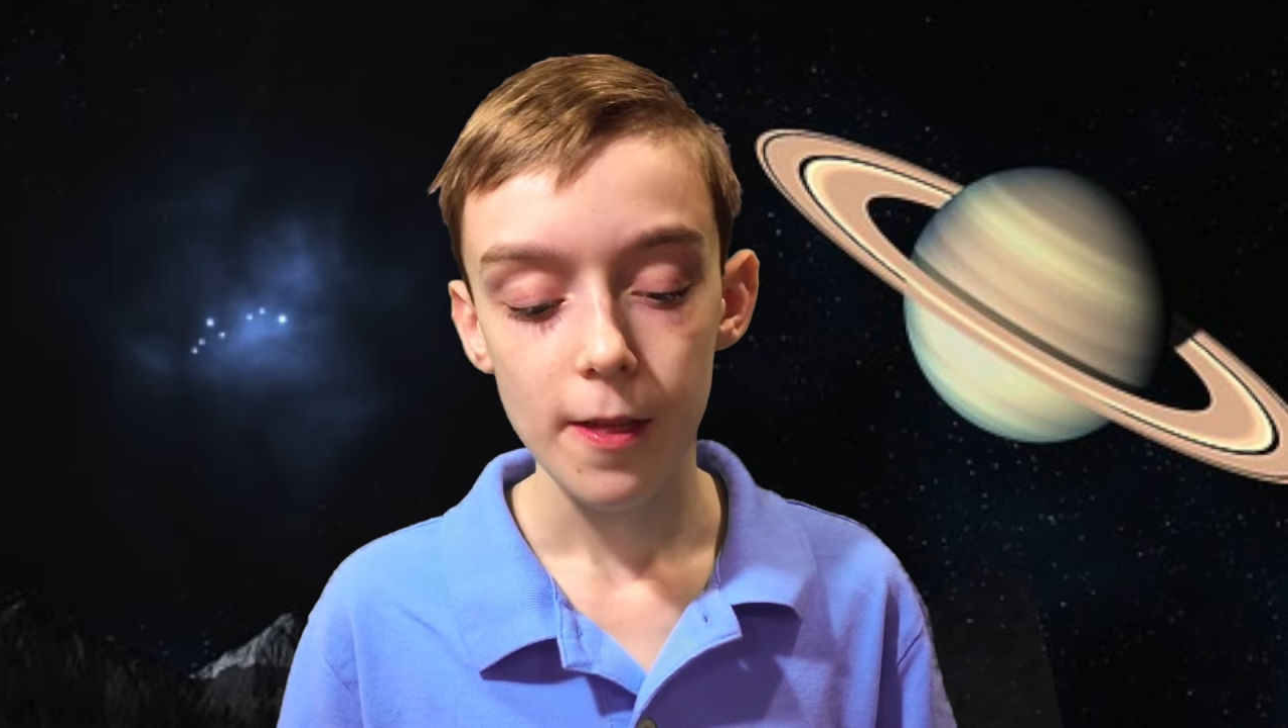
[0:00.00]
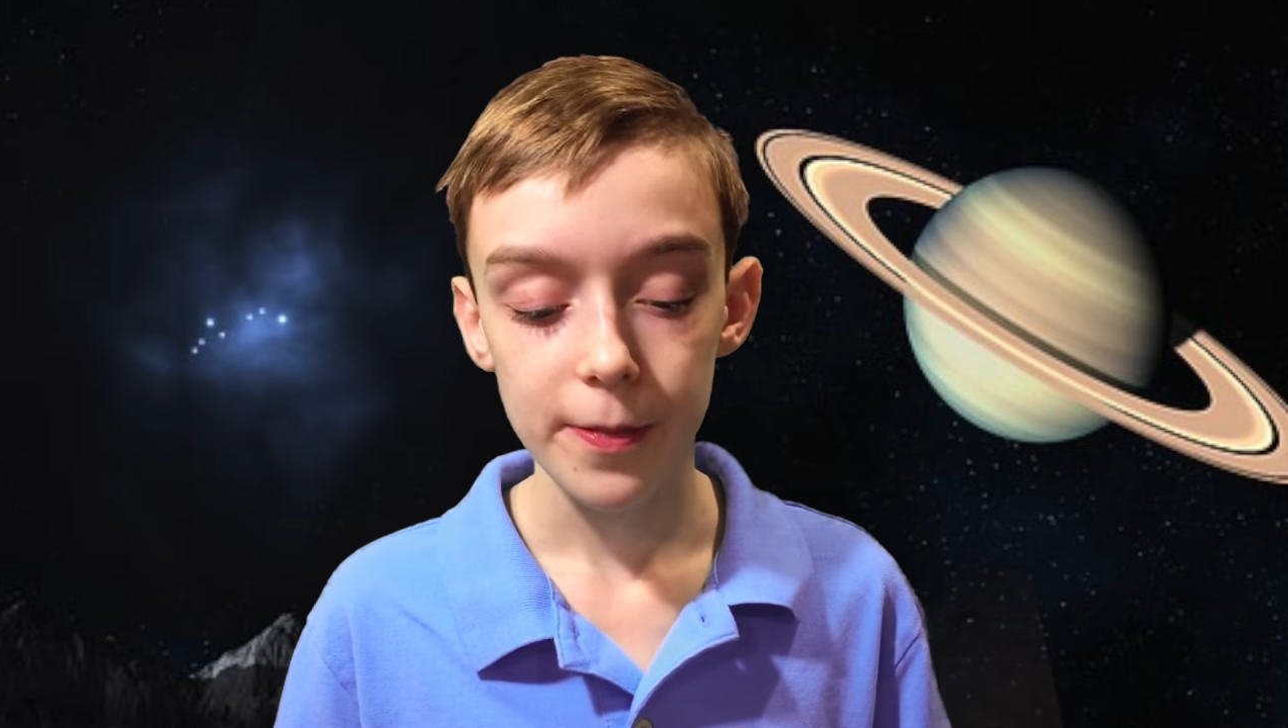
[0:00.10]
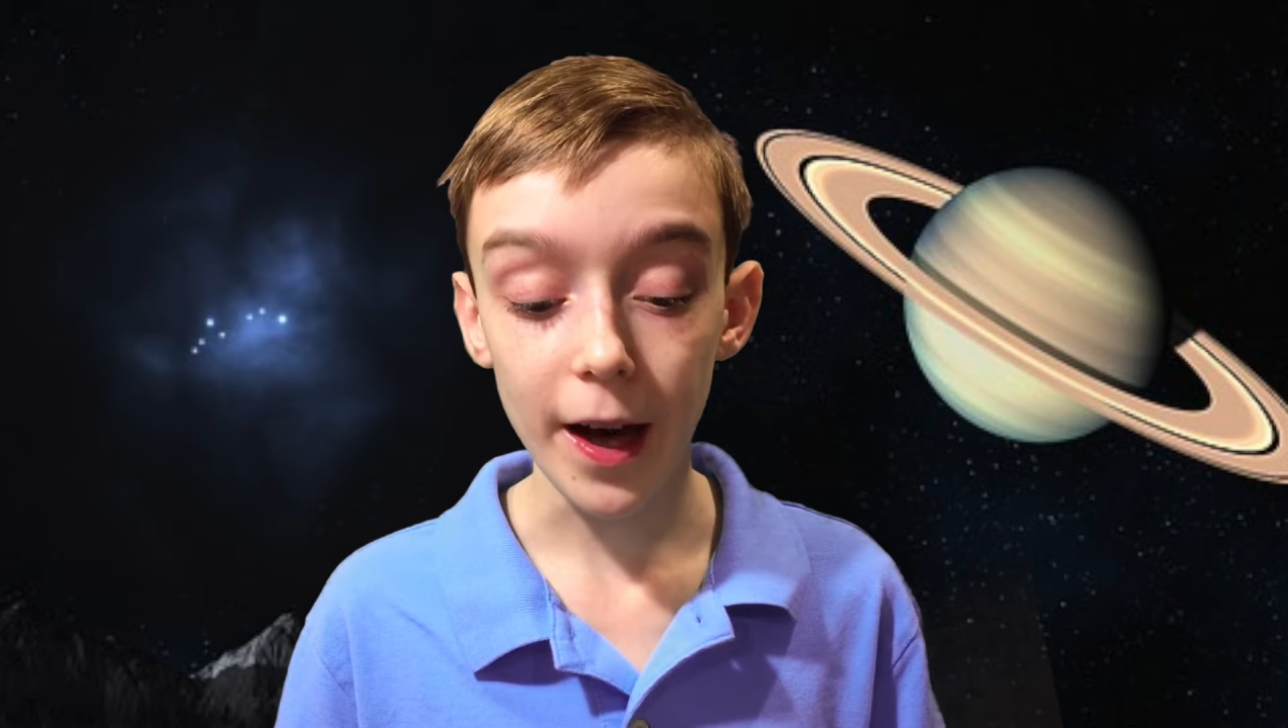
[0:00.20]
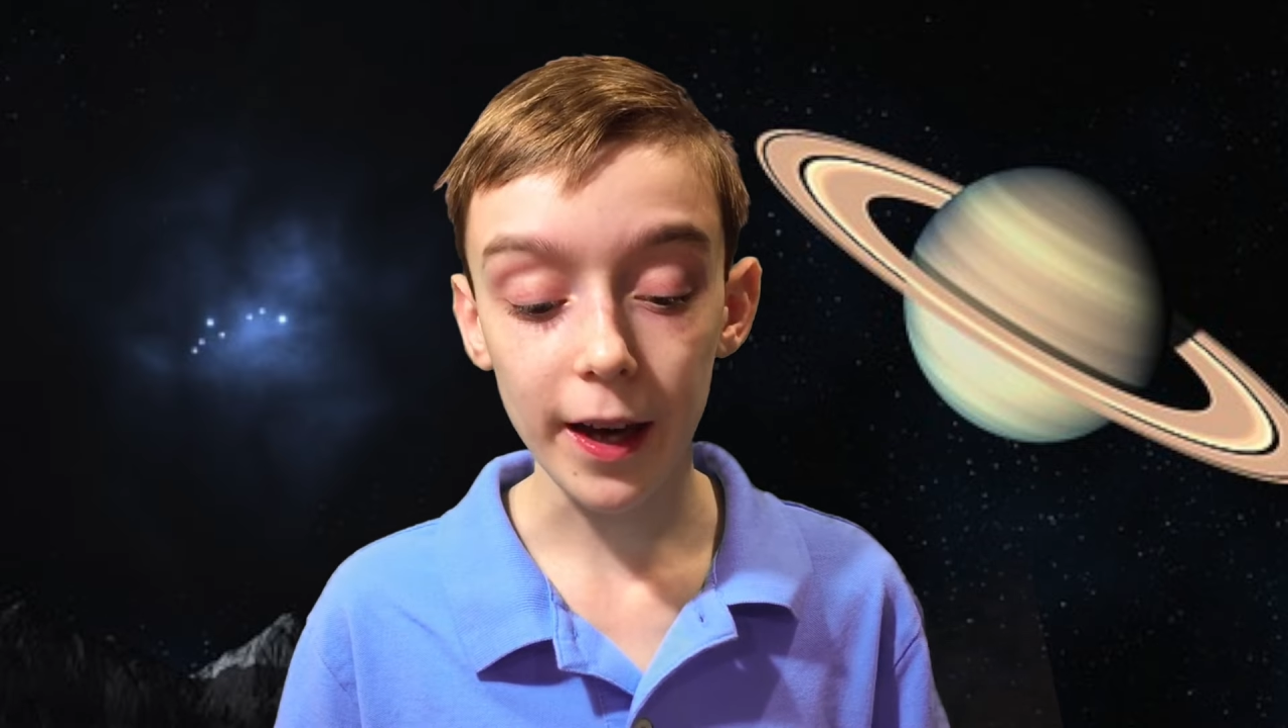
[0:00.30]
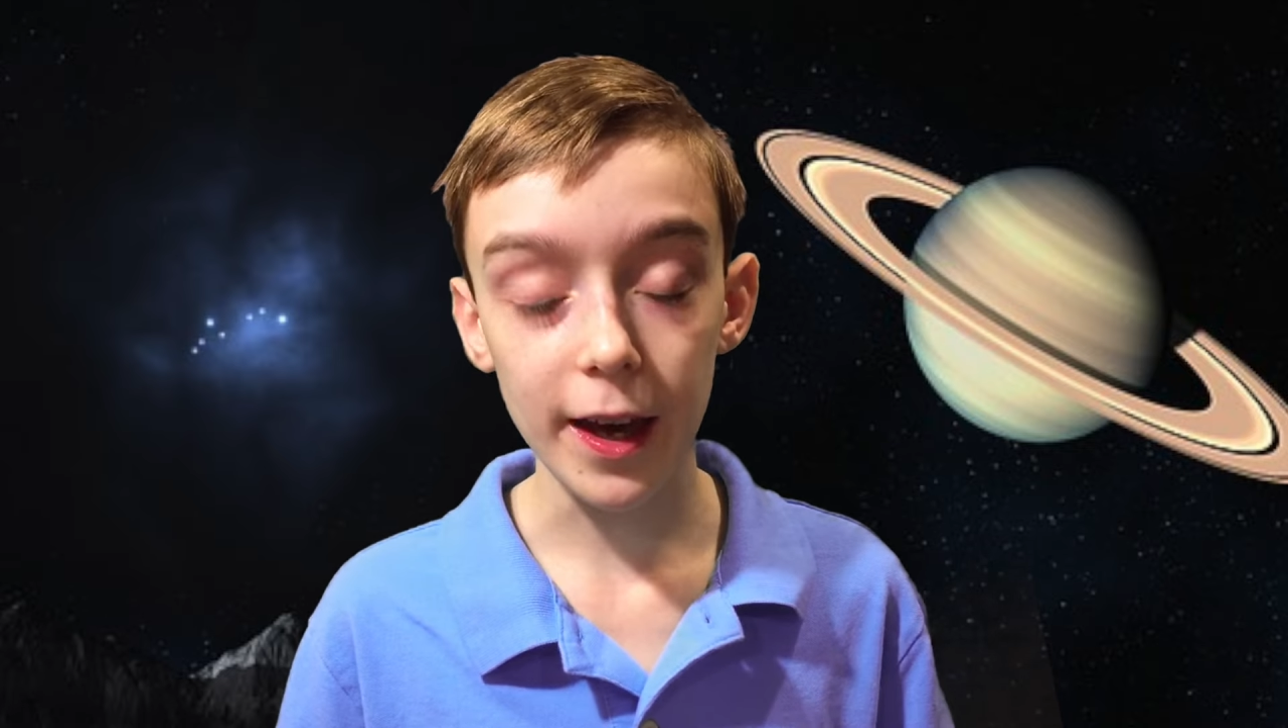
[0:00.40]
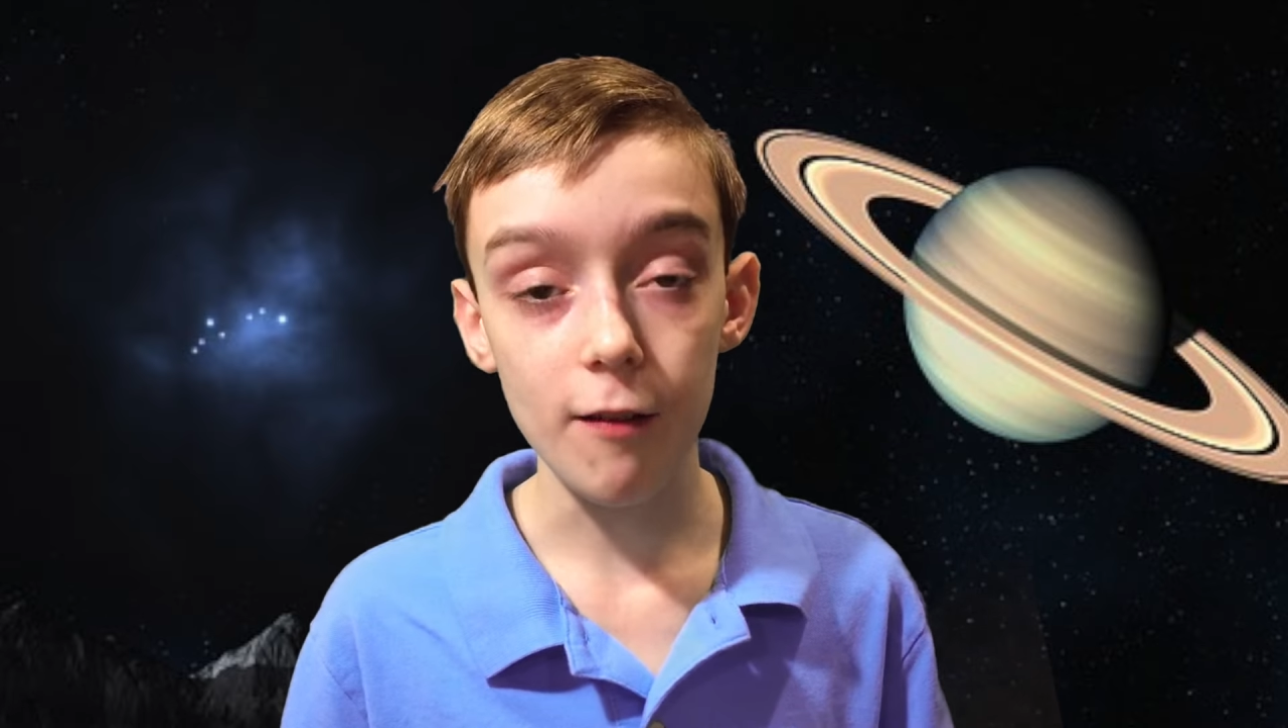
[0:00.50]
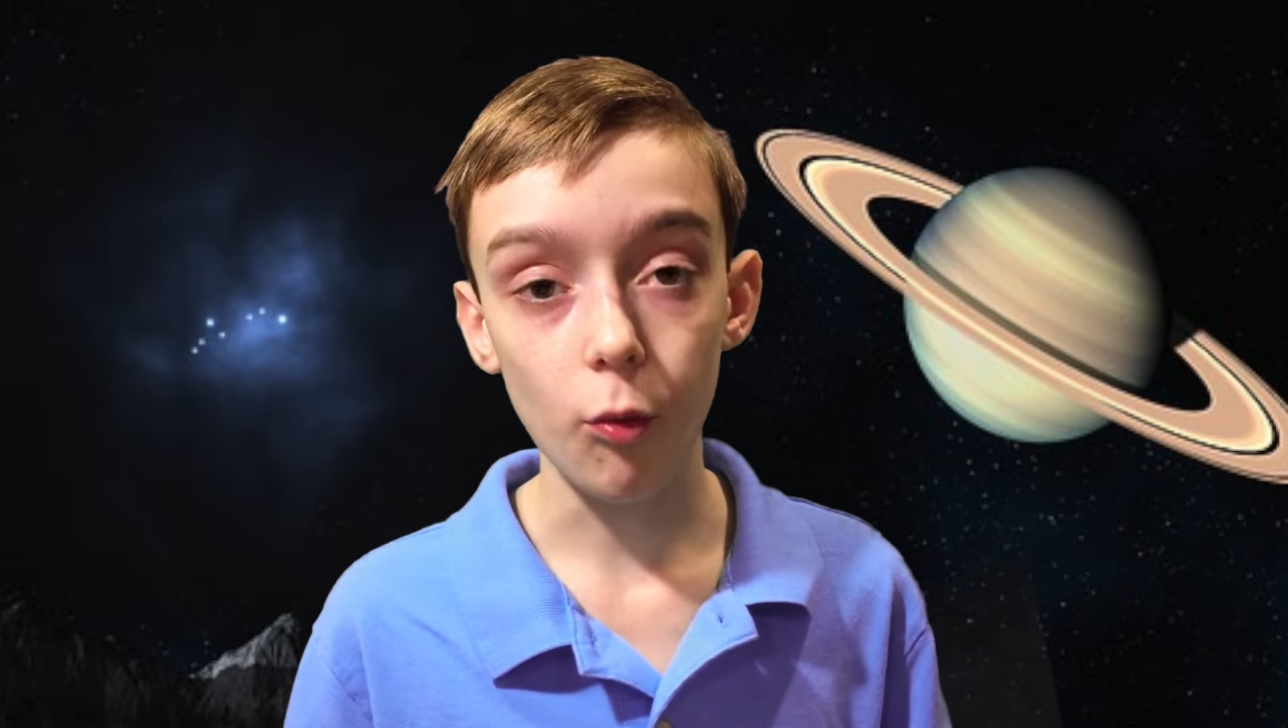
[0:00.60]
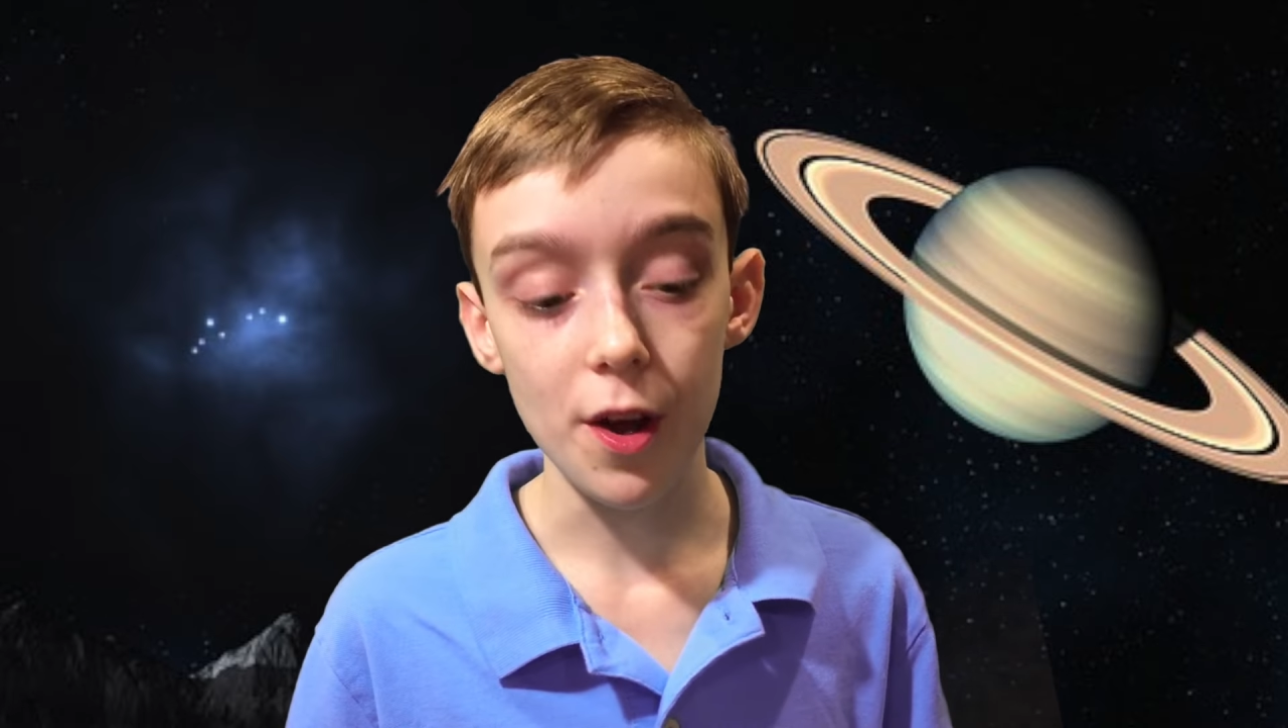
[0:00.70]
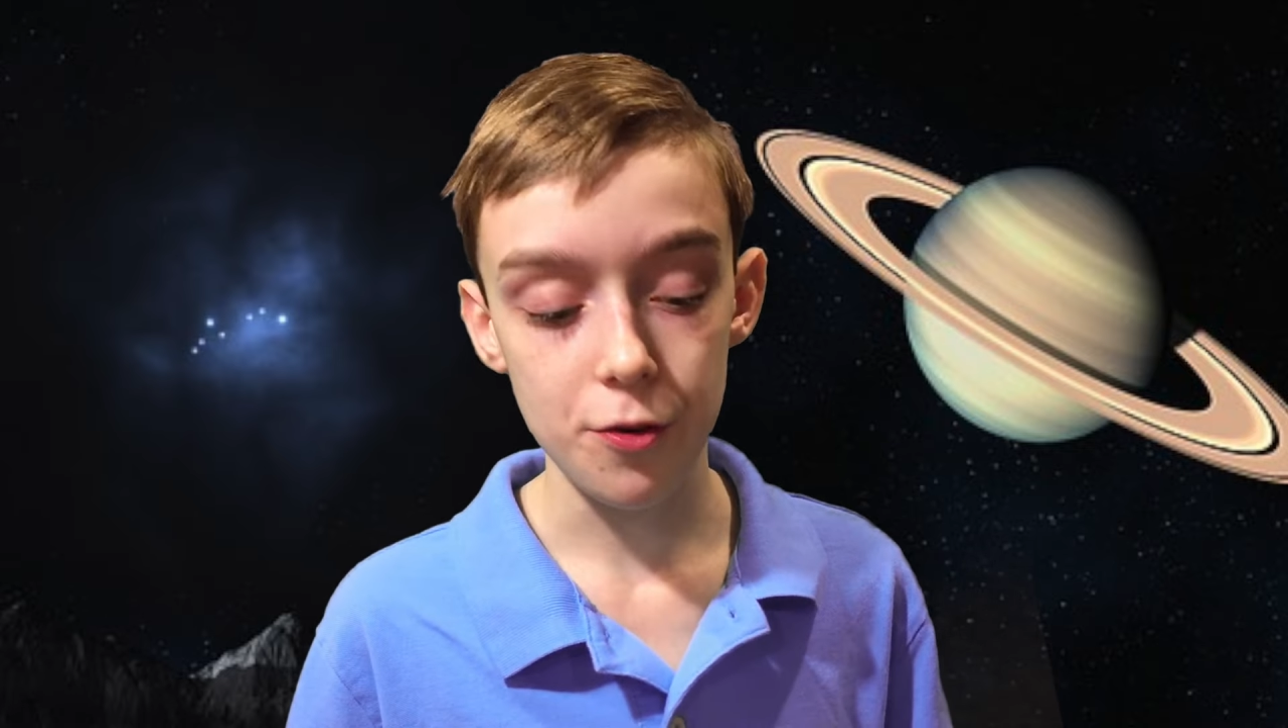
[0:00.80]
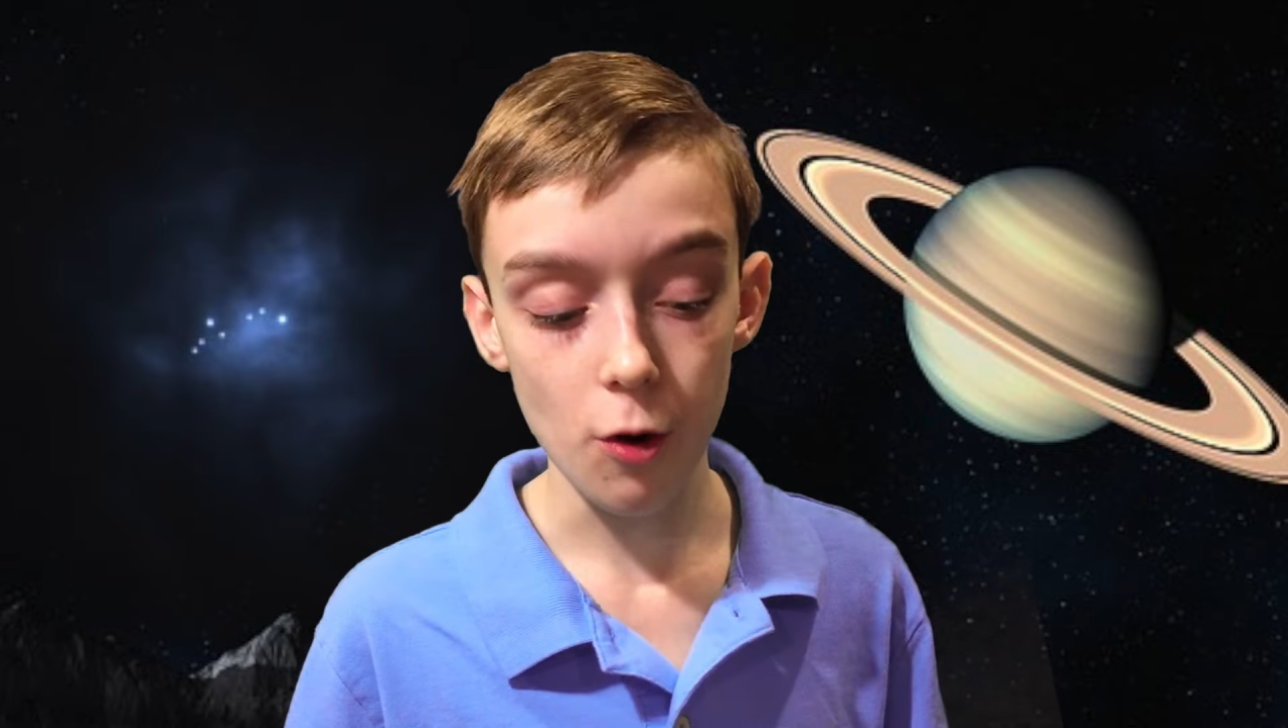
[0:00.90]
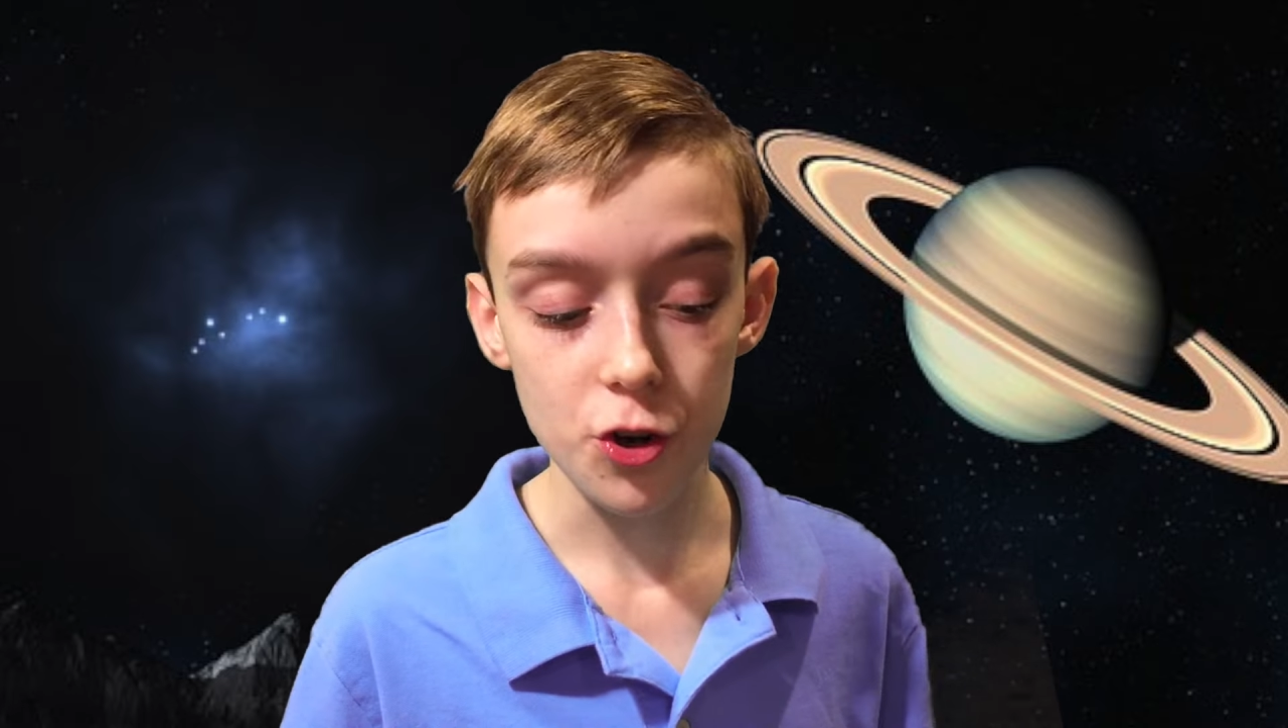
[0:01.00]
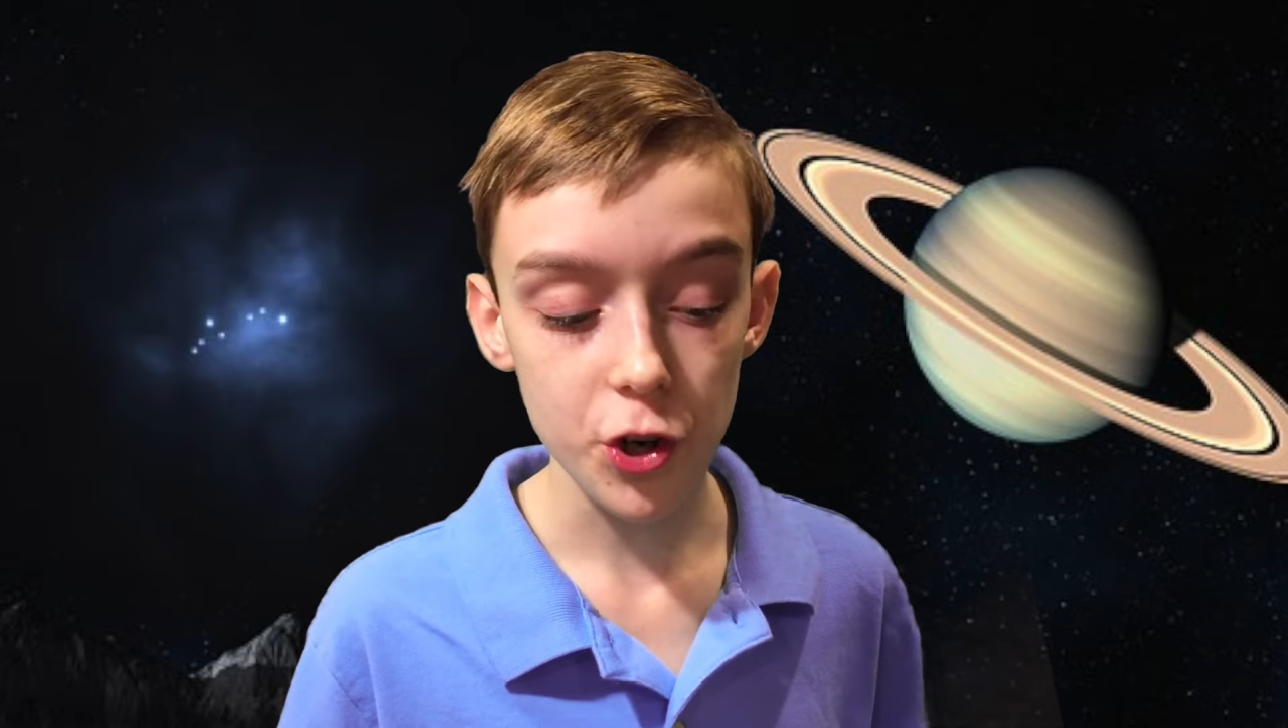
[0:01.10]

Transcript: That gave way to a